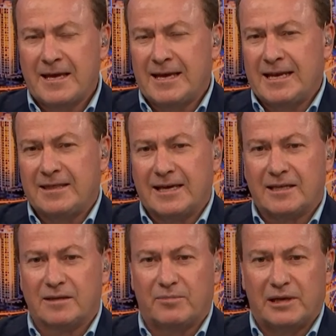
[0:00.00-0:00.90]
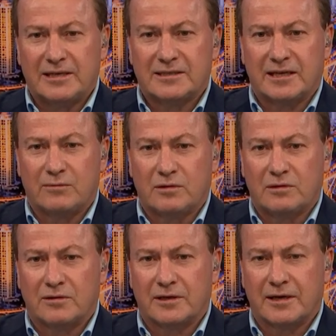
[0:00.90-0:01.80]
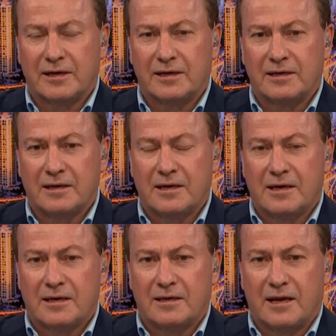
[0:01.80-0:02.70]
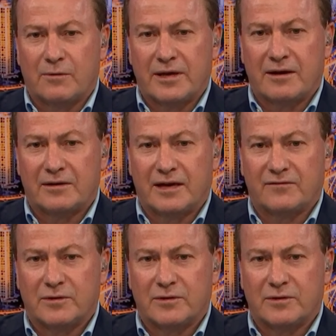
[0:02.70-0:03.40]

in the end, the police said, "Well, look, we're going to have